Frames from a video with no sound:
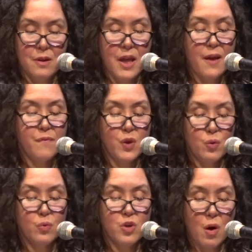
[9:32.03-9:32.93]
If
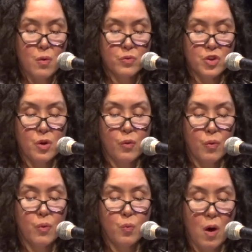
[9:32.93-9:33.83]
you don't, your
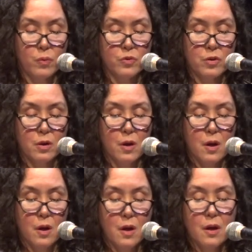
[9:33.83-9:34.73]
crew won't.
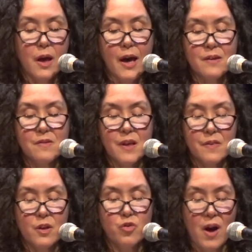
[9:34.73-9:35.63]
Gotta set
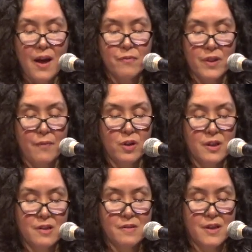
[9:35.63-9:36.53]
the drive level
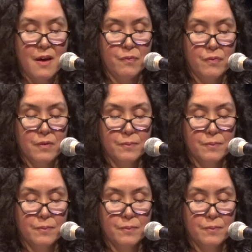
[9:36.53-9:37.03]
in the skiff.